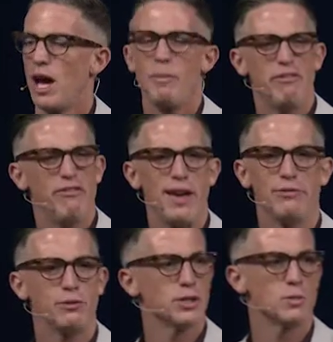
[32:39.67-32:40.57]
I'll be
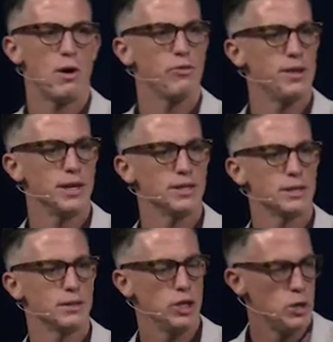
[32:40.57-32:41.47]
faithful in the small things.
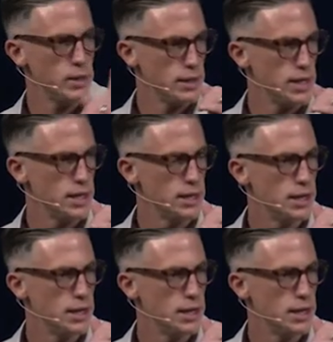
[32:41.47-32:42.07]
Humility.